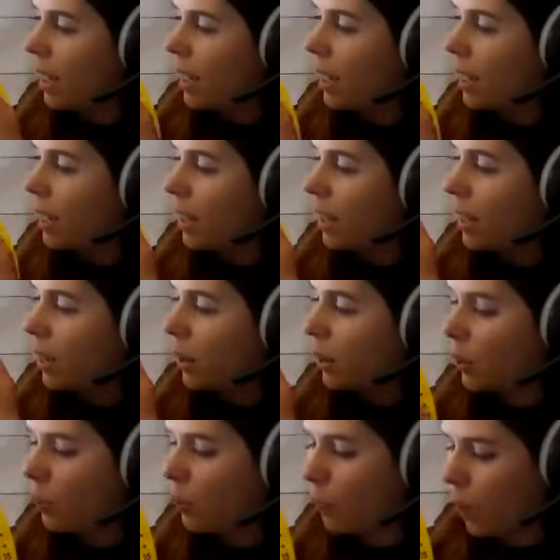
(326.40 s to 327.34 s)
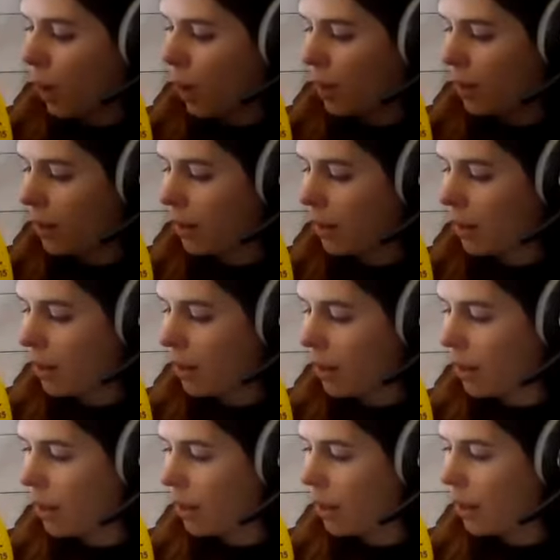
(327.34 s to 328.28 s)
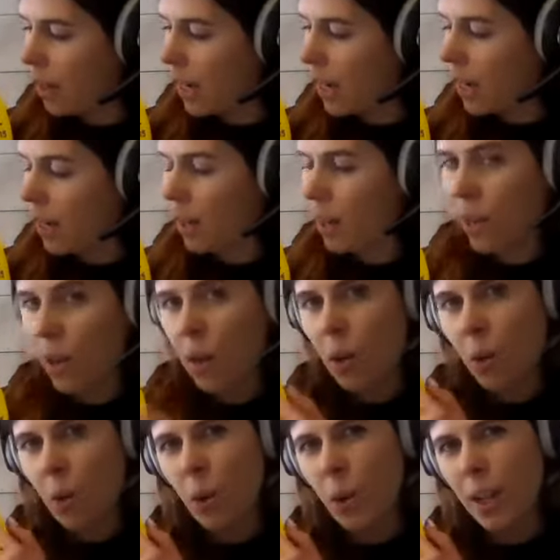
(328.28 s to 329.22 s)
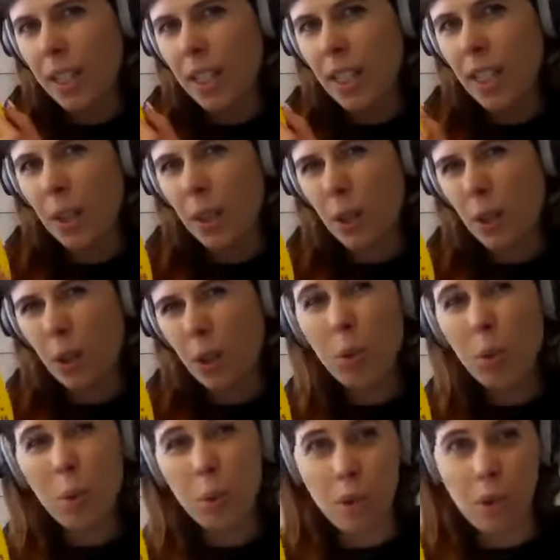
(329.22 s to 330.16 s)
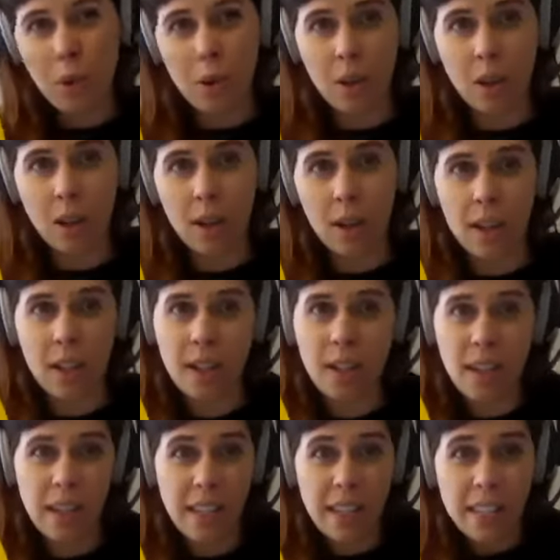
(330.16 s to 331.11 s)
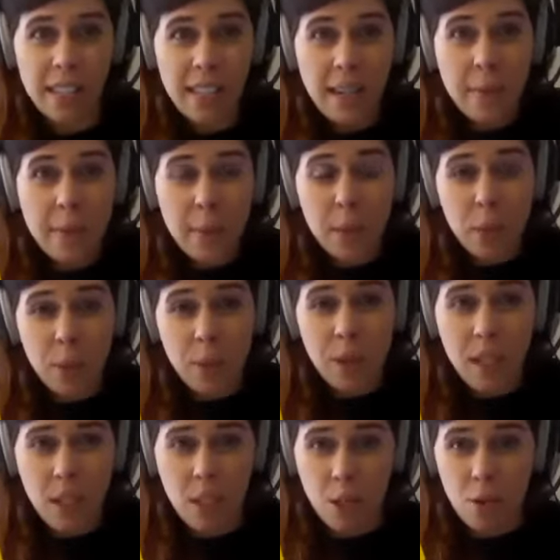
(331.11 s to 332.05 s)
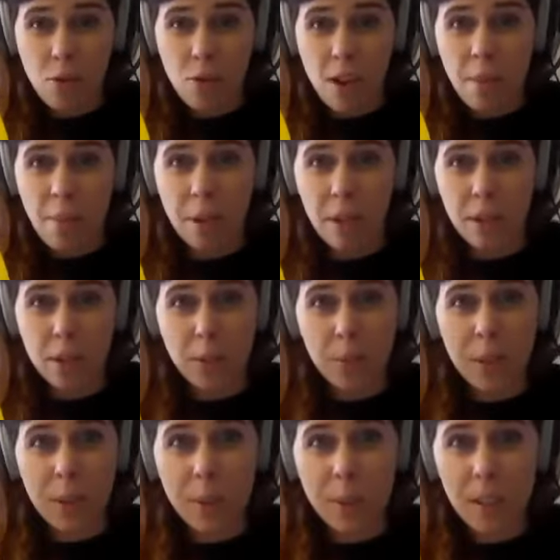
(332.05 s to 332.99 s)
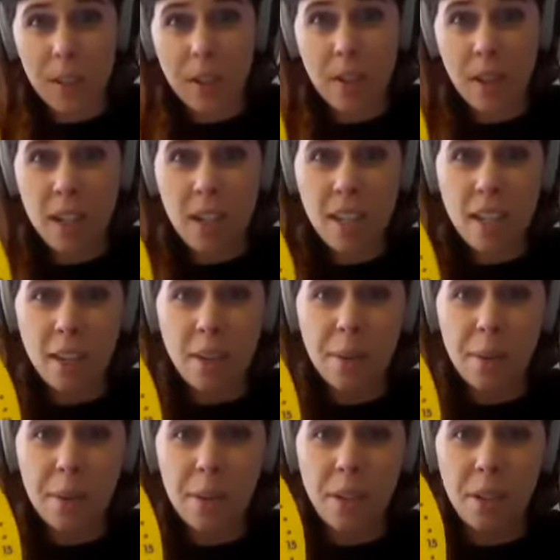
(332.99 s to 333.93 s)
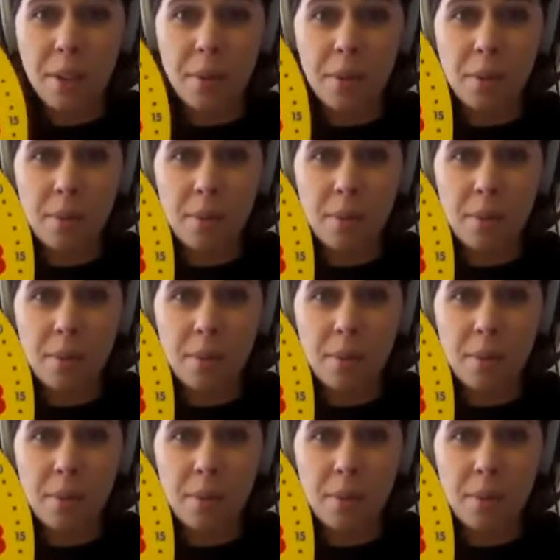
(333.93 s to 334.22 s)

Is this 1:30 or is it 2:30? It's in between the two numbers. Which one do you think it goes to?